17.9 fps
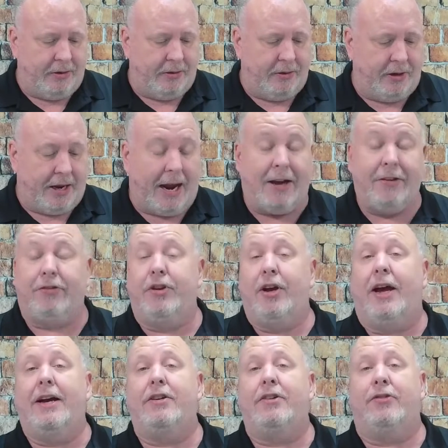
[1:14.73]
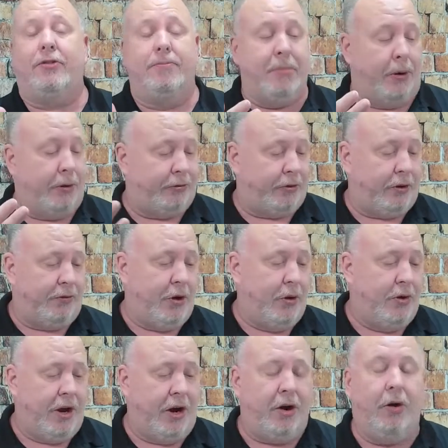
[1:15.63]
As most of
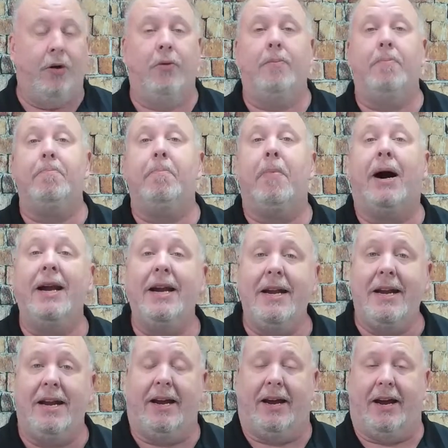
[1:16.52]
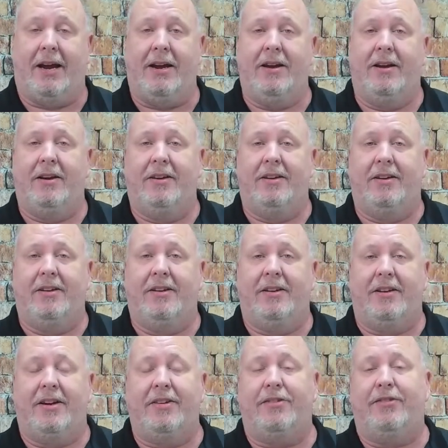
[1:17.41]
you know, Monday
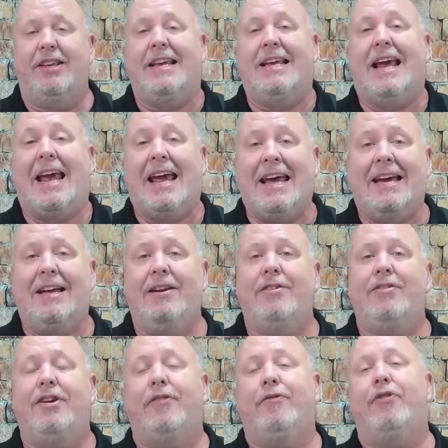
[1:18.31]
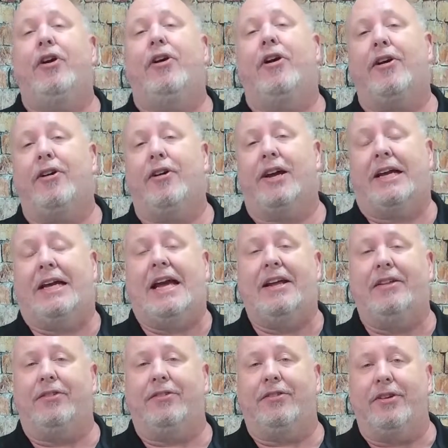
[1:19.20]
is the end of the
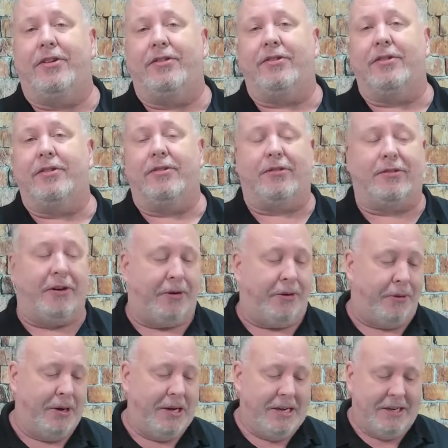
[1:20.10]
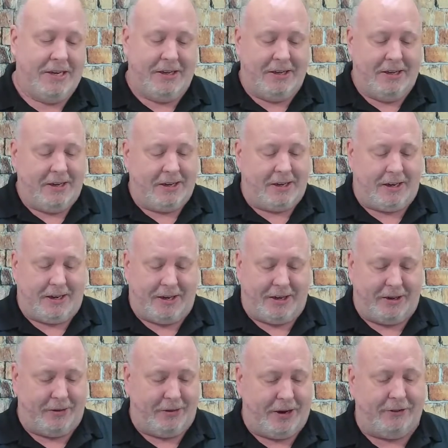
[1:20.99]
hurricane season. So
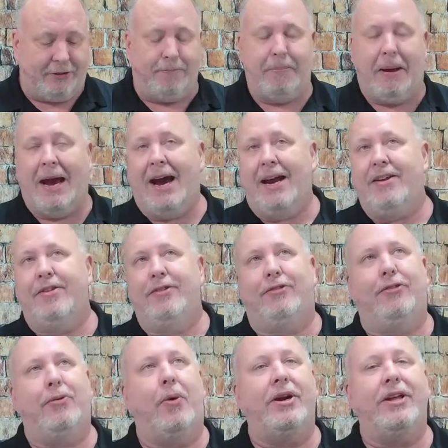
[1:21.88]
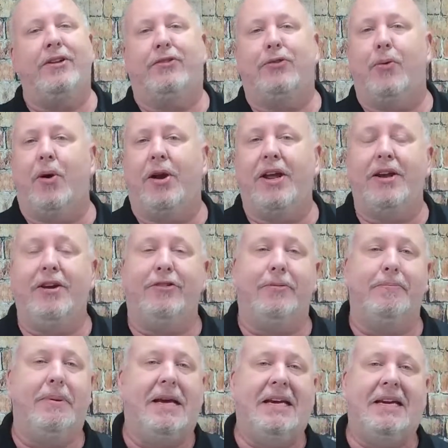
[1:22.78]
as bad as 2020 has
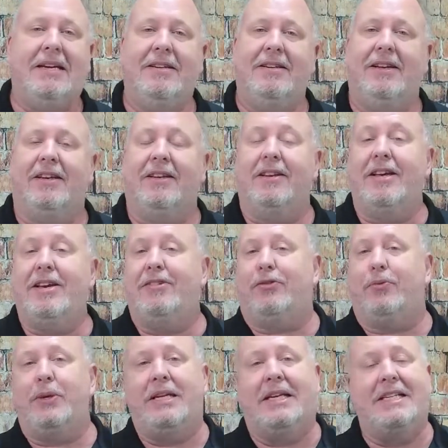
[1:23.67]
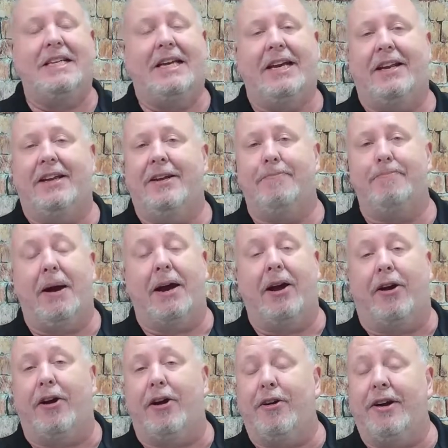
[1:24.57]
been, at least we didn't get hit by a
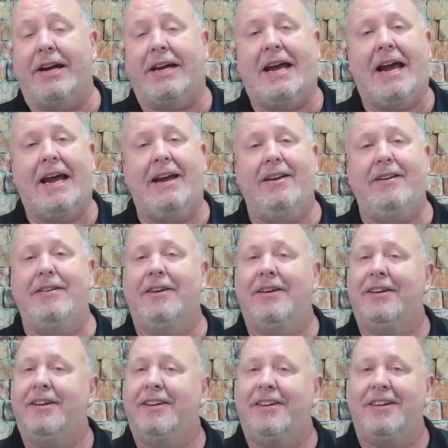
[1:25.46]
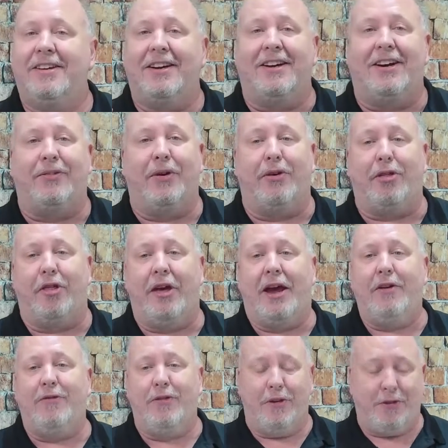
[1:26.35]
hurricane. We're
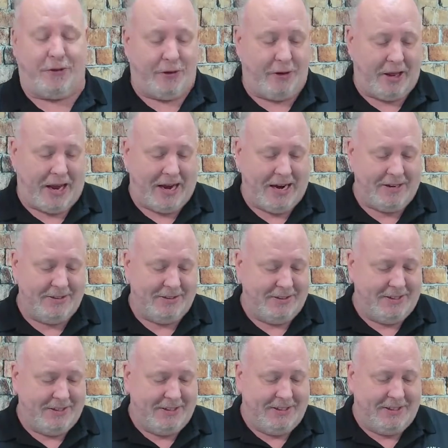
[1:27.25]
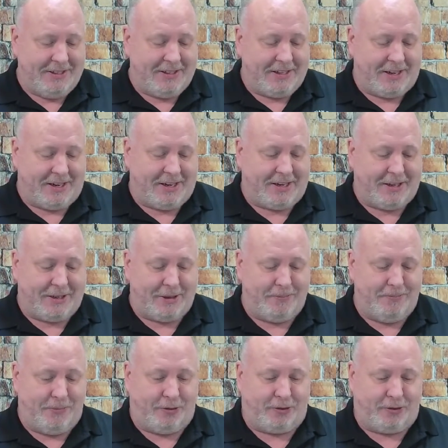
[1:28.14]
thankful for that. We're